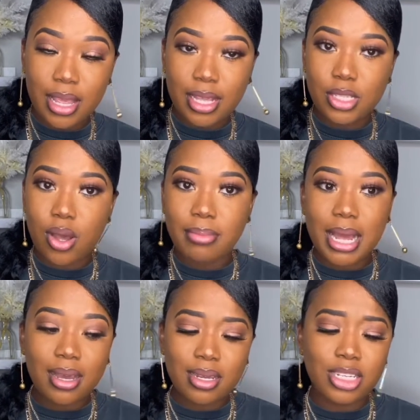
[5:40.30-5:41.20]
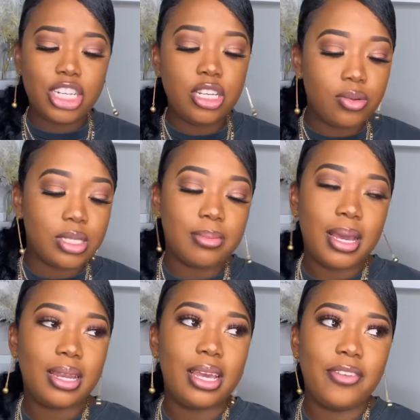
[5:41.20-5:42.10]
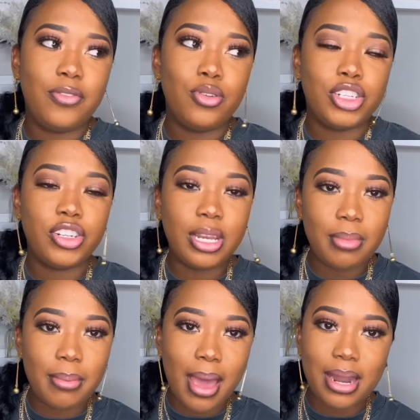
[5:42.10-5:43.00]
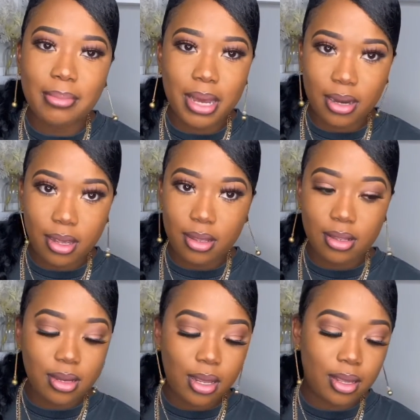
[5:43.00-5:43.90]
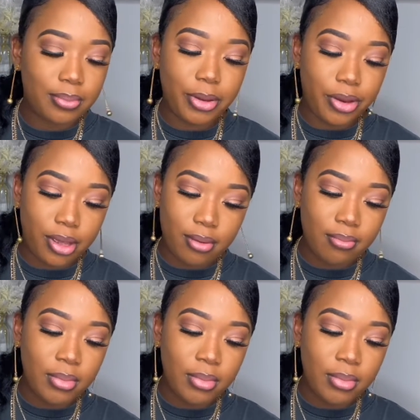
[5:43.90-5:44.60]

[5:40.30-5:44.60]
So I'm not gonna cheat on somebody. Like, if you're treating me bad, I'm out of here, like, period.